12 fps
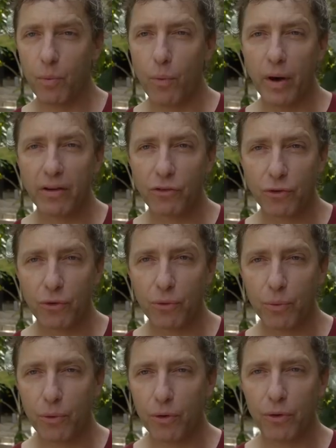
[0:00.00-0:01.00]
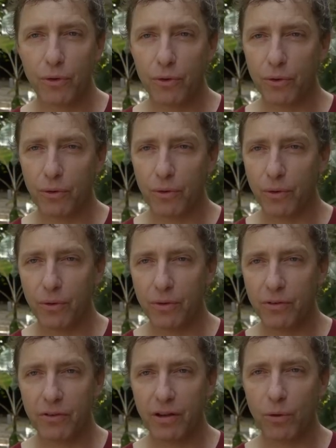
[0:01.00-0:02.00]
Western world, or
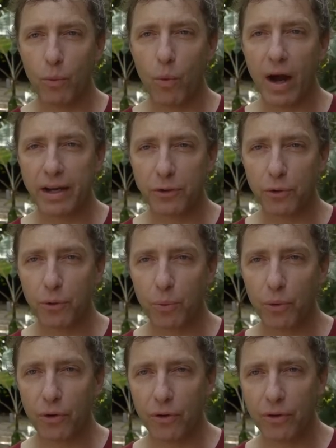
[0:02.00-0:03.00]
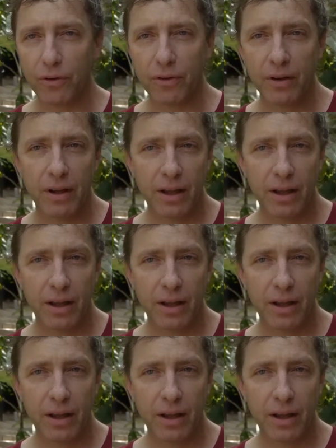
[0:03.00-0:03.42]
let's say wider world,